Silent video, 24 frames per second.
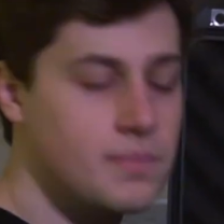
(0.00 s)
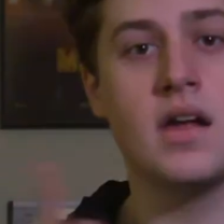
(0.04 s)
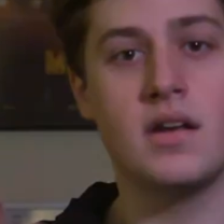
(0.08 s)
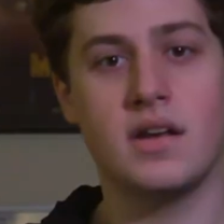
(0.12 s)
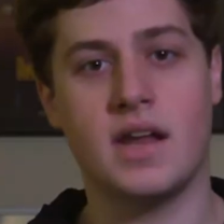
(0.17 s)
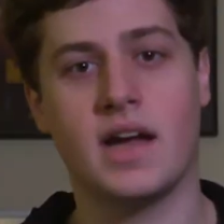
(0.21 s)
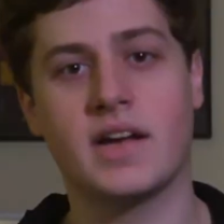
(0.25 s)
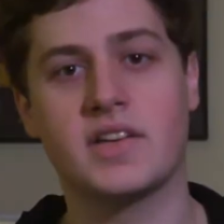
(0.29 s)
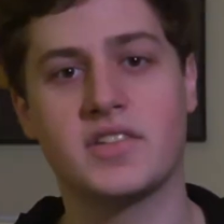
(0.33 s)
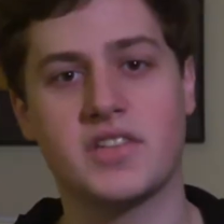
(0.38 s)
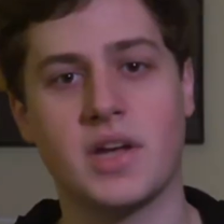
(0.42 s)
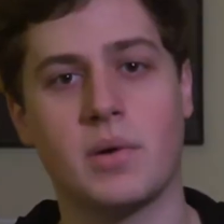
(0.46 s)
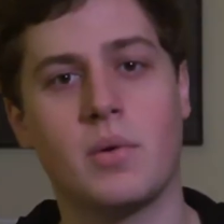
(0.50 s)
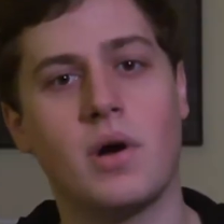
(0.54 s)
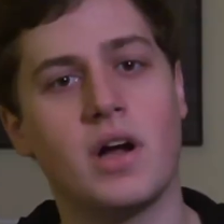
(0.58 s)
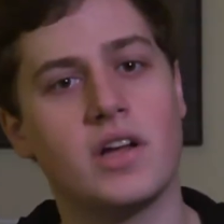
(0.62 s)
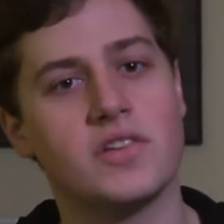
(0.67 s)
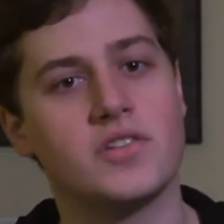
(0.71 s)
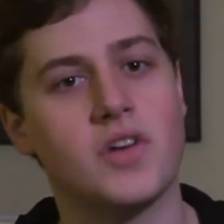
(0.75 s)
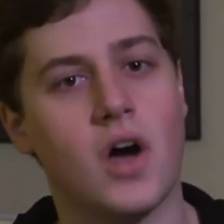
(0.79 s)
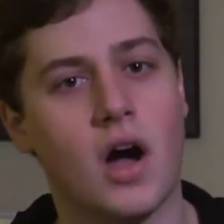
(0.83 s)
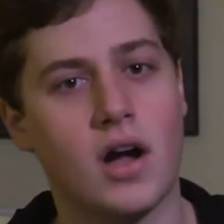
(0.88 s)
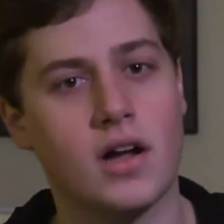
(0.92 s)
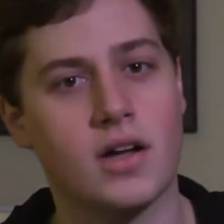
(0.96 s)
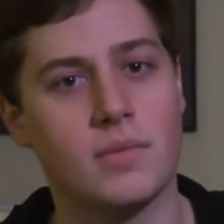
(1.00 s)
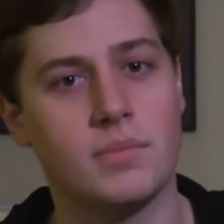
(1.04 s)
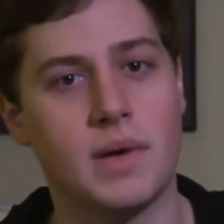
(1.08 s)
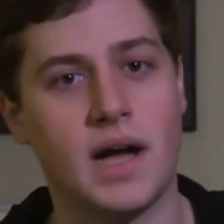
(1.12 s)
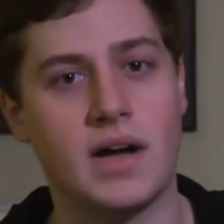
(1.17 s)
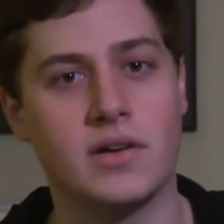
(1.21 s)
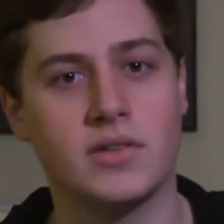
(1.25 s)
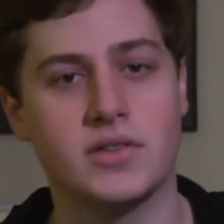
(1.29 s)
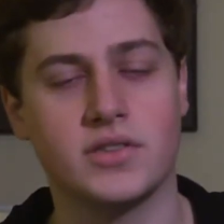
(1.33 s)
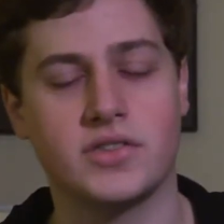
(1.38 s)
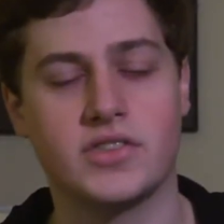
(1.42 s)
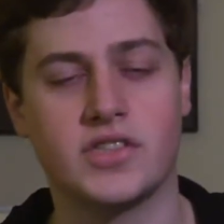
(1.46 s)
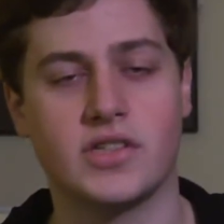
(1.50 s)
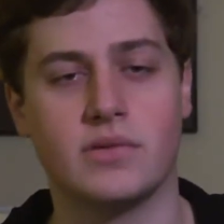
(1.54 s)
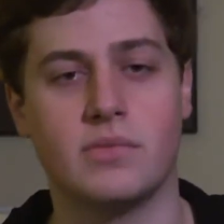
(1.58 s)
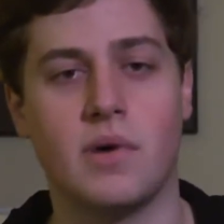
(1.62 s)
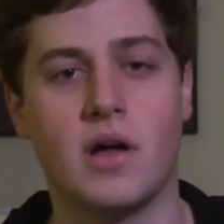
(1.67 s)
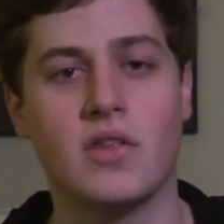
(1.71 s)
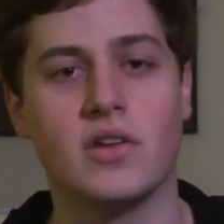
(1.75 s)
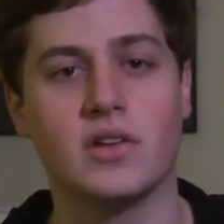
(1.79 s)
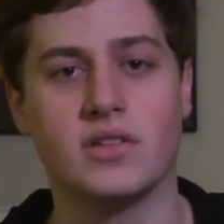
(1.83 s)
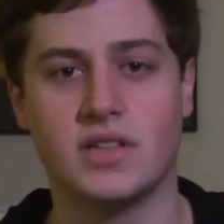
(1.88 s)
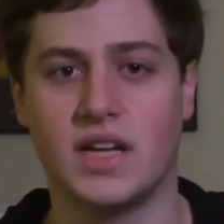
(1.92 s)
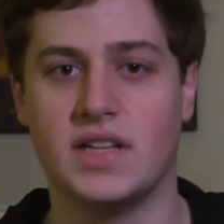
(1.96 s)
Next, I want to talk about some
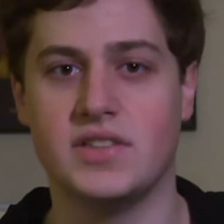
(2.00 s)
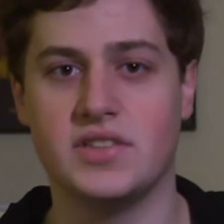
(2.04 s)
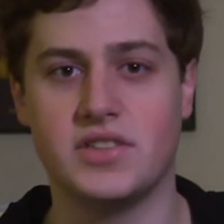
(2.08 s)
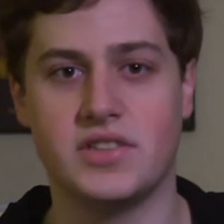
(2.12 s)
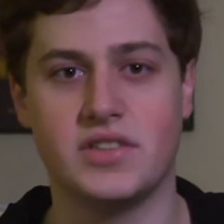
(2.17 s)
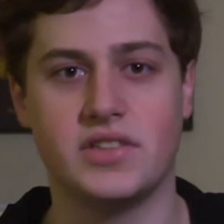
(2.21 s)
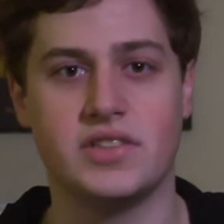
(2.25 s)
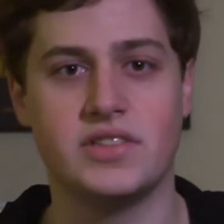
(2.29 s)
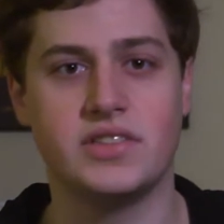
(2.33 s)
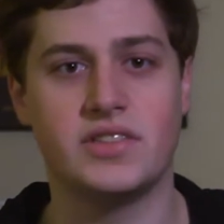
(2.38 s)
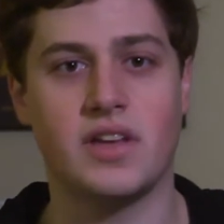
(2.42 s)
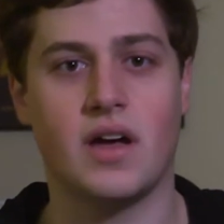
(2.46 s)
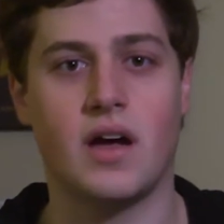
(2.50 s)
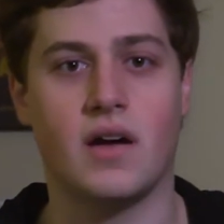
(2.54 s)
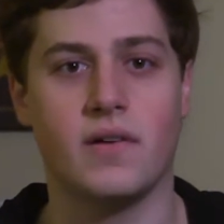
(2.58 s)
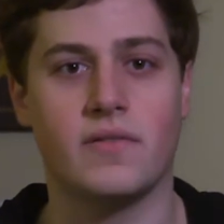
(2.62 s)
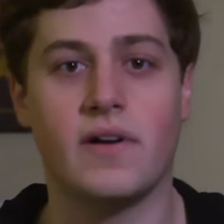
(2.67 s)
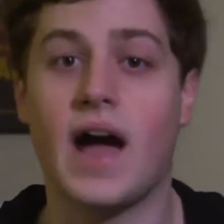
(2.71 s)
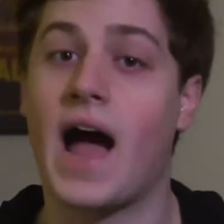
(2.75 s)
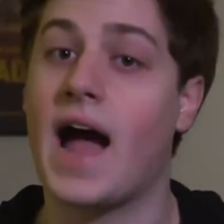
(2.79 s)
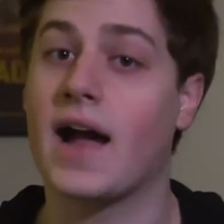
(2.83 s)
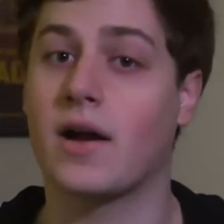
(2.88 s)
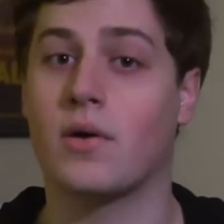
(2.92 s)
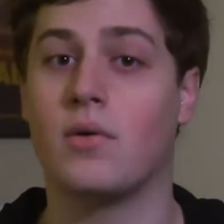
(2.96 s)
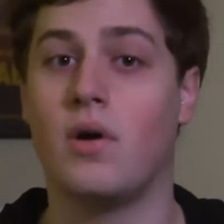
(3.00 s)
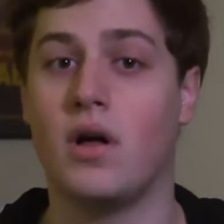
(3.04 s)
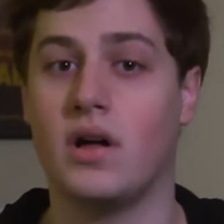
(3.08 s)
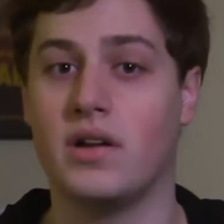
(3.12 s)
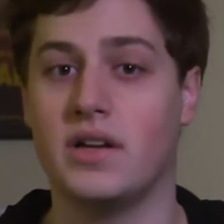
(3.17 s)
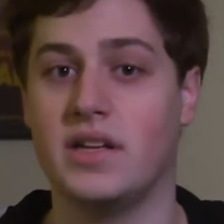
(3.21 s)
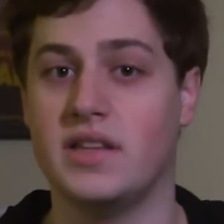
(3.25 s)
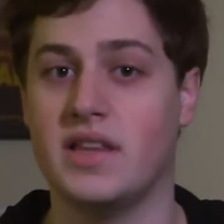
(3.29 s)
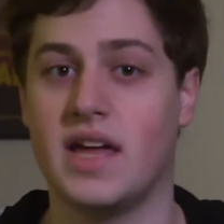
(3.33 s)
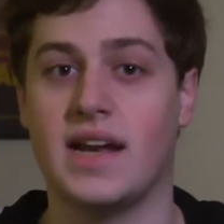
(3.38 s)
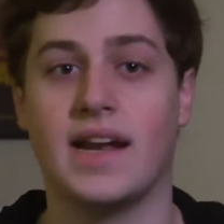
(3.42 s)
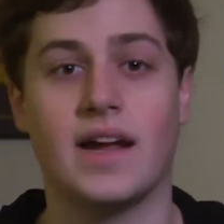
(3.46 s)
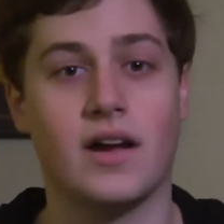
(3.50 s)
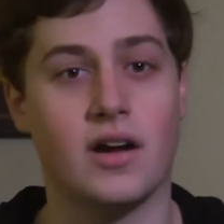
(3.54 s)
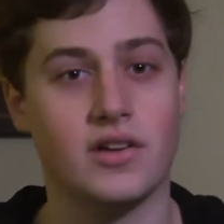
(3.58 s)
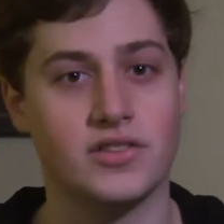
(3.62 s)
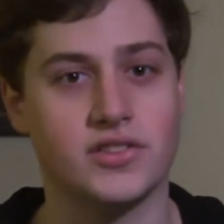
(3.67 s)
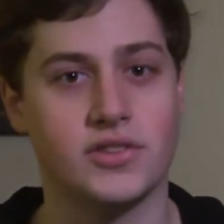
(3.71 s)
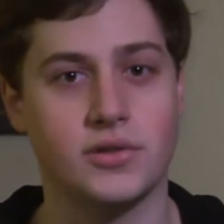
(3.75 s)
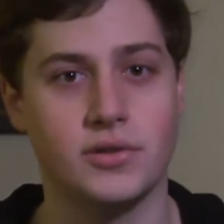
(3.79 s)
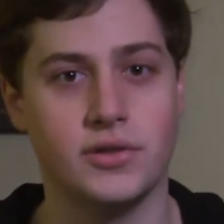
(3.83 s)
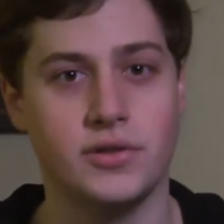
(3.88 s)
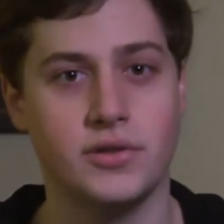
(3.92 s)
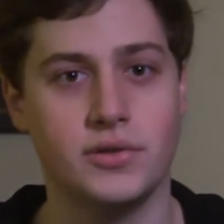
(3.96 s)
other lenses of high quality that I
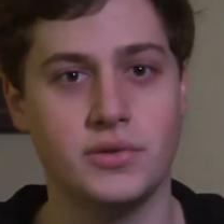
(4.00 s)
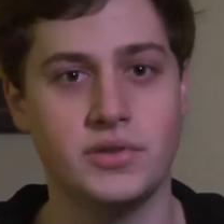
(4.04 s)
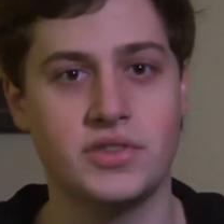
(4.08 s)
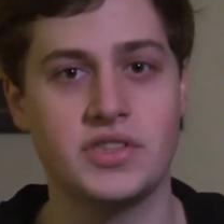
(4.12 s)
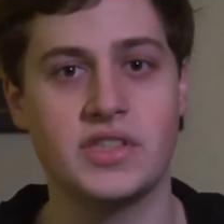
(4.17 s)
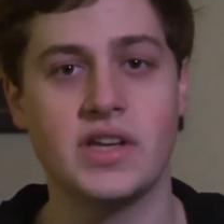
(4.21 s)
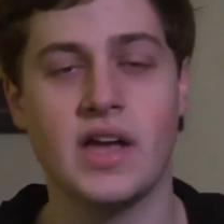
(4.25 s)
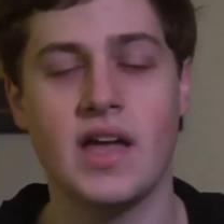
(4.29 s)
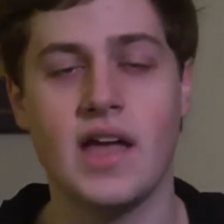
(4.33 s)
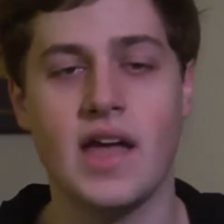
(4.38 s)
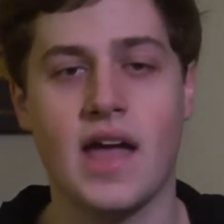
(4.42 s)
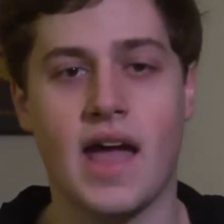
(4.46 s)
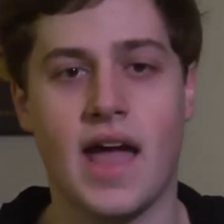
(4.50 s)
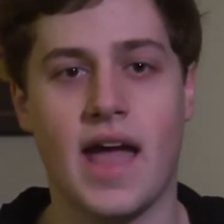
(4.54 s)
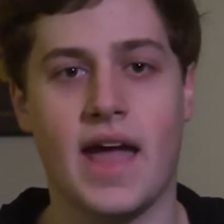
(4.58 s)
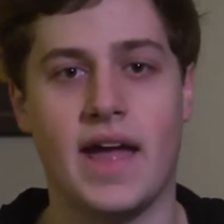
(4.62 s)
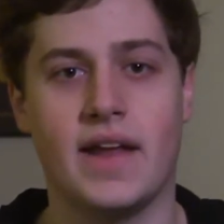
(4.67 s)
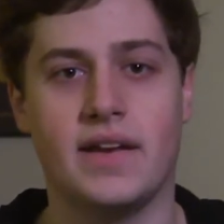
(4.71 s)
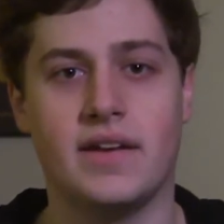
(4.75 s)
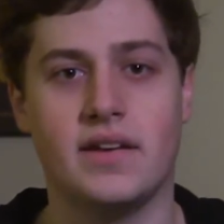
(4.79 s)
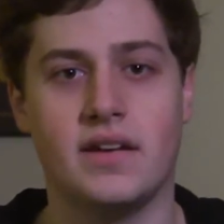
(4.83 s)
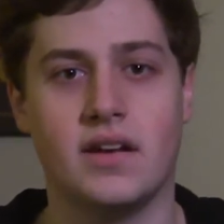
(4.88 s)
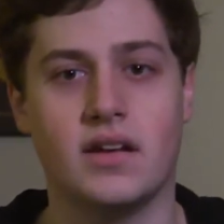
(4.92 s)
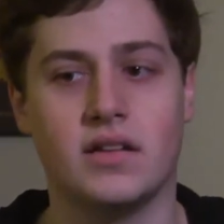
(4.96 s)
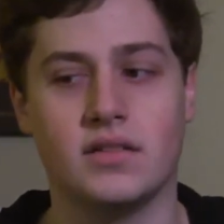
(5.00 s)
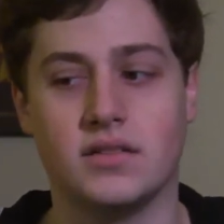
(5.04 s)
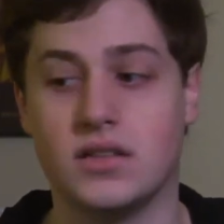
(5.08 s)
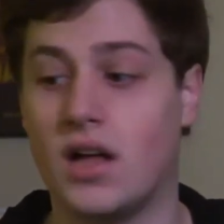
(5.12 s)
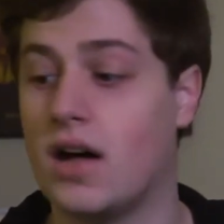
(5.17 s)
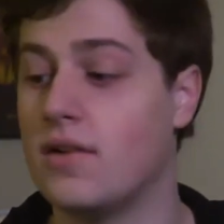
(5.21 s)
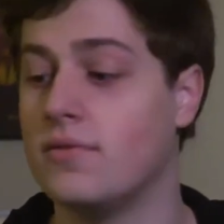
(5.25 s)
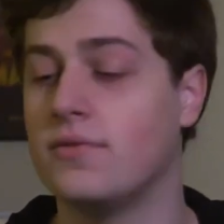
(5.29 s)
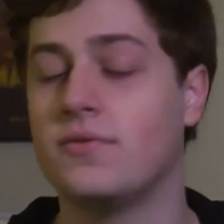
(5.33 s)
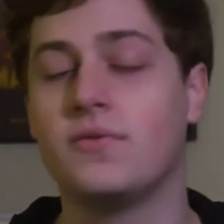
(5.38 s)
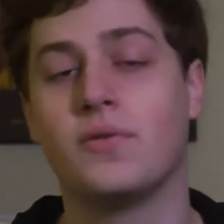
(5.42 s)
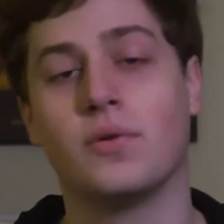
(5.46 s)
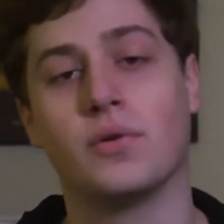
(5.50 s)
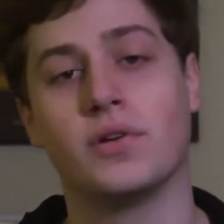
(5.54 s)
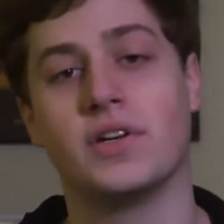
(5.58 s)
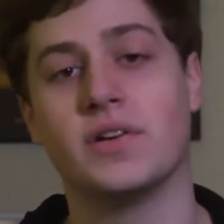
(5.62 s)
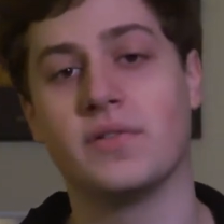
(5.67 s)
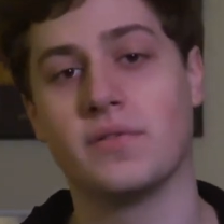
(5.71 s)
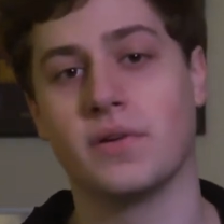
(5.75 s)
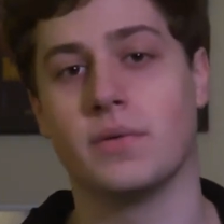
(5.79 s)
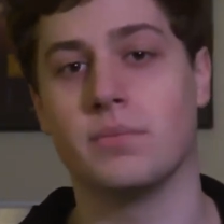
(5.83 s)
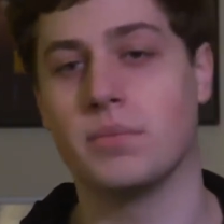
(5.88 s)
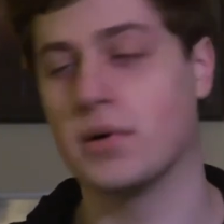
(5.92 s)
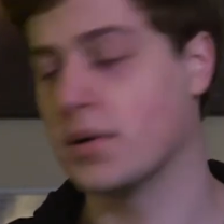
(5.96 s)
also use and love for
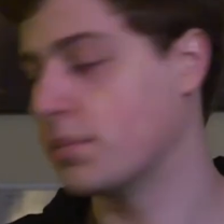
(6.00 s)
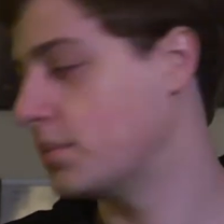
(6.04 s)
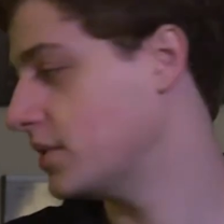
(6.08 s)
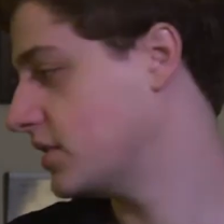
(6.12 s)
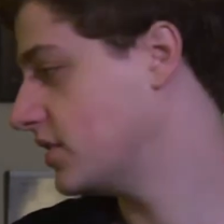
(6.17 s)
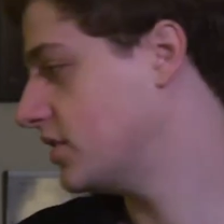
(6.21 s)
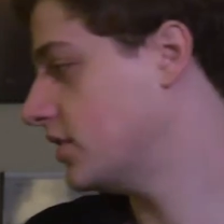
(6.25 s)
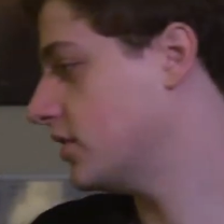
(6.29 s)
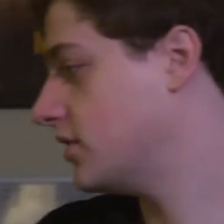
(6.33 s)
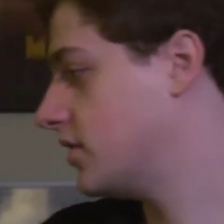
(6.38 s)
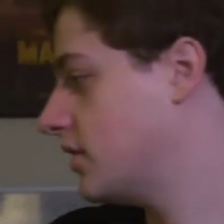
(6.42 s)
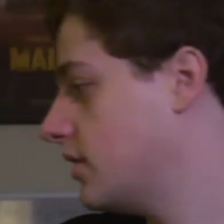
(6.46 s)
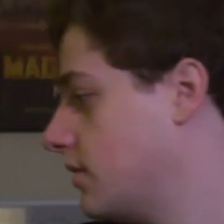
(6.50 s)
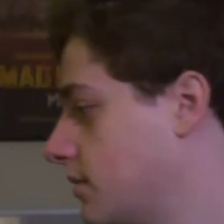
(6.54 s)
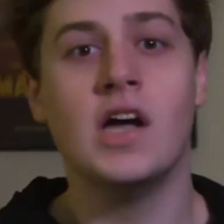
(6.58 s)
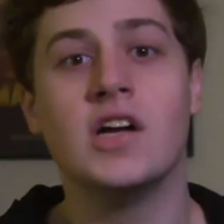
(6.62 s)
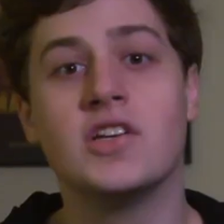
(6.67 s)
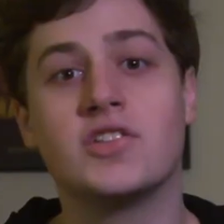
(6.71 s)
different purposes.